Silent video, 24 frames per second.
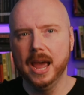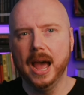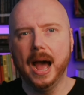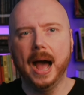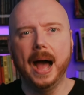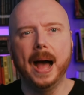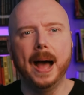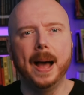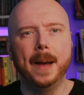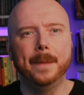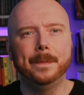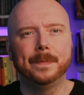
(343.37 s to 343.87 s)

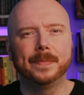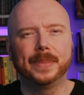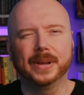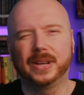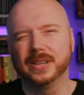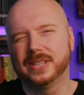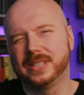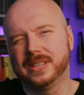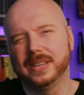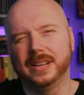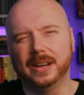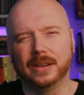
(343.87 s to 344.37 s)
um,
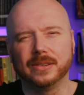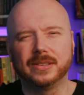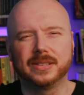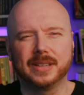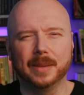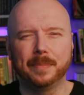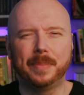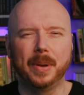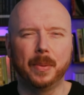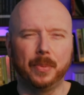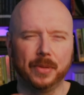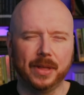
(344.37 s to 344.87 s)
because, you know,
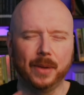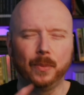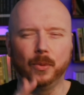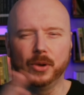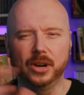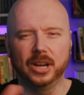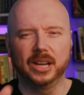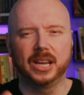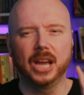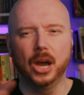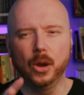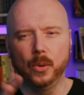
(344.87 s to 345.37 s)
some people, they
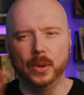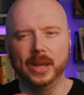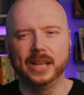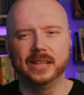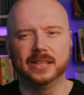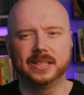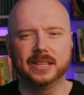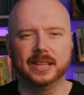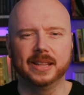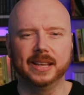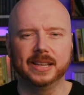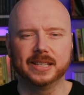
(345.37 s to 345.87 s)
want to go
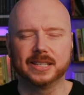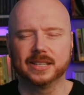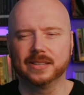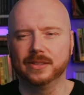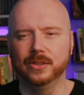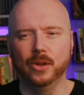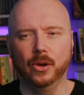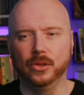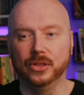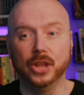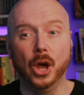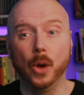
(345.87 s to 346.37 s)
into this
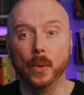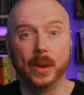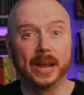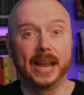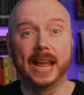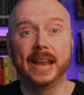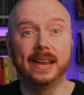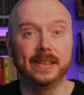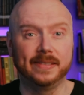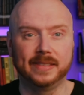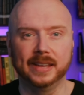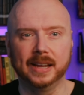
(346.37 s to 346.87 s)
not knowing
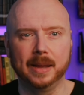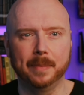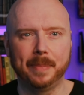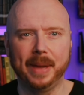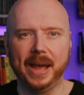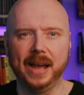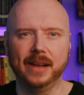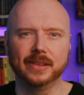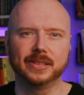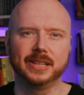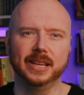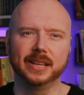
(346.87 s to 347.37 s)
anything
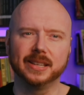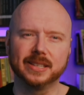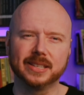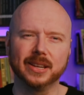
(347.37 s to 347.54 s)
about it.